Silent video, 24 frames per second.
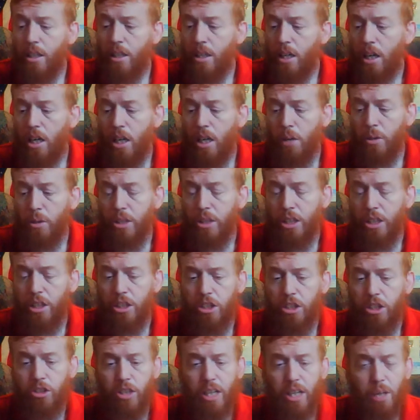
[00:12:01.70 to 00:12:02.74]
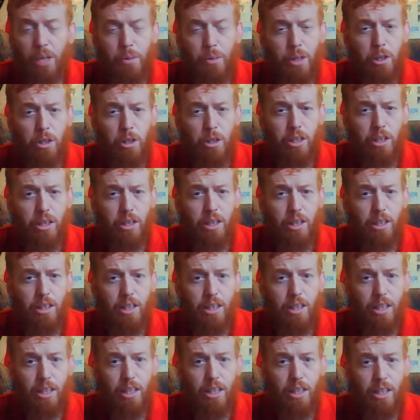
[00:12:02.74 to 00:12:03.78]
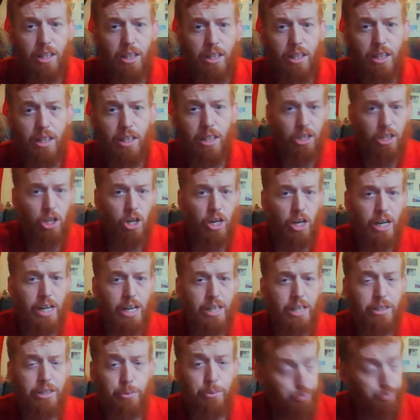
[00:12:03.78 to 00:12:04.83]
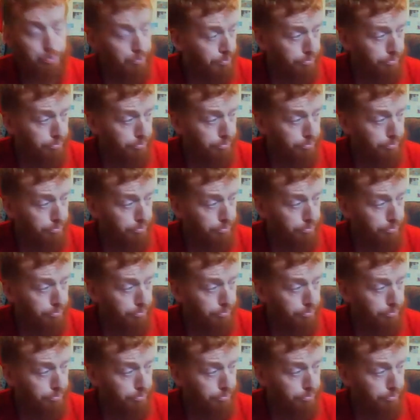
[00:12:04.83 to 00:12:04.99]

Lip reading: which I've got to try when we're in Ohio.